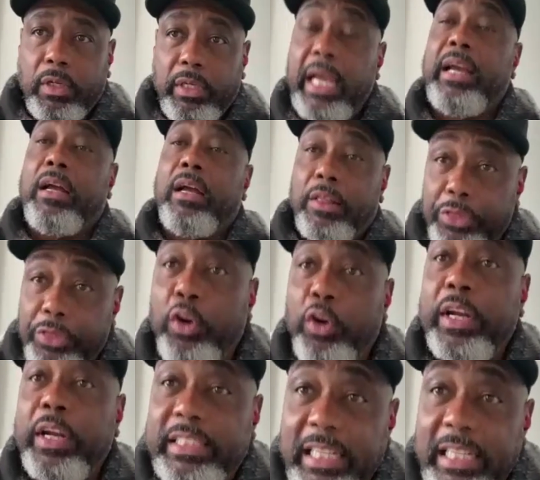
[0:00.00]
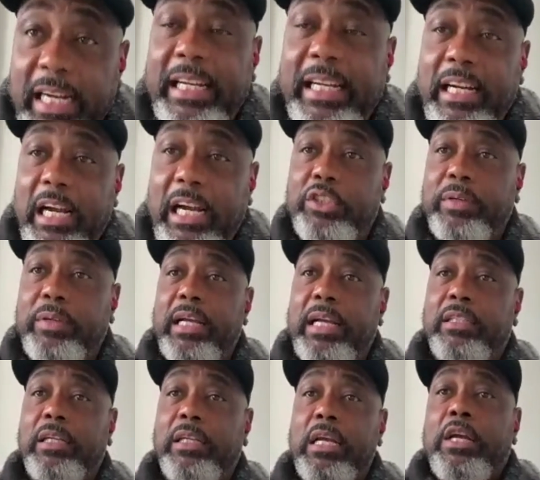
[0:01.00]
Yeah, thirty signed their
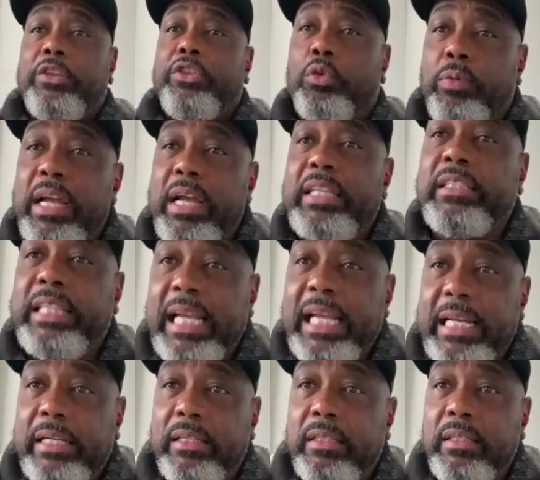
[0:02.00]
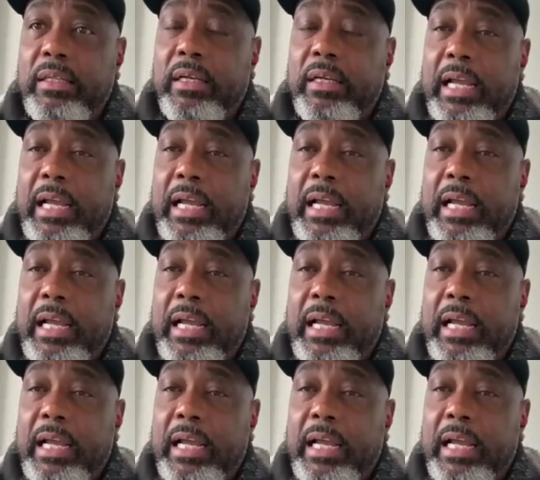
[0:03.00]
contracts, the rest didn't.